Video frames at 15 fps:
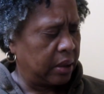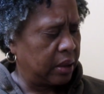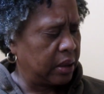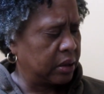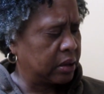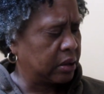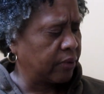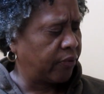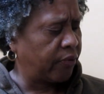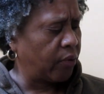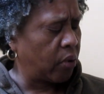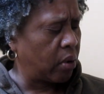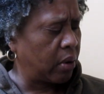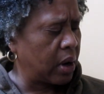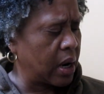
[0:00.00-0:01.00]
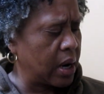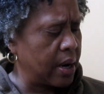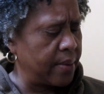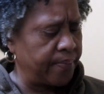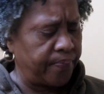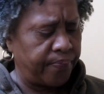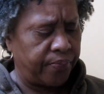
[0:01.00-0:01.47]
the
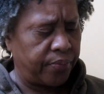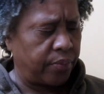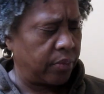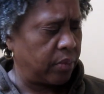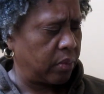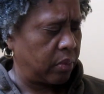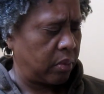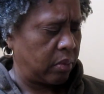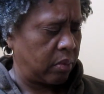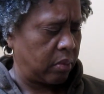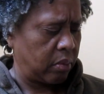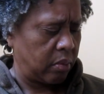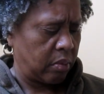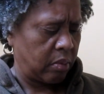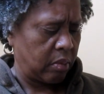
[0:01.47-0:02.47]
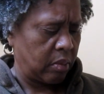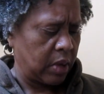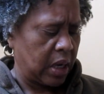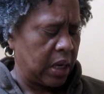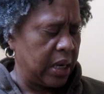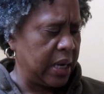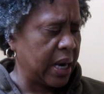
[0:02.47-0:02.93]
Sephora
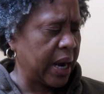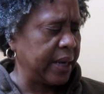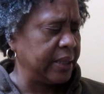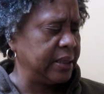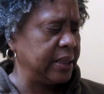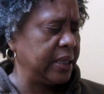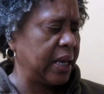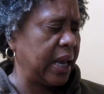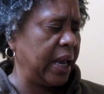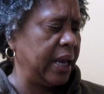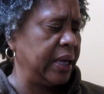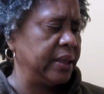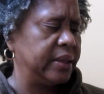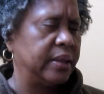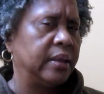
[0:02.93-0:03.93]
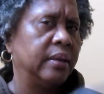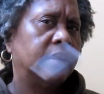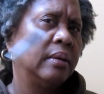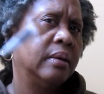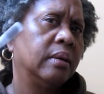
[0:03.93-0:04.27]
98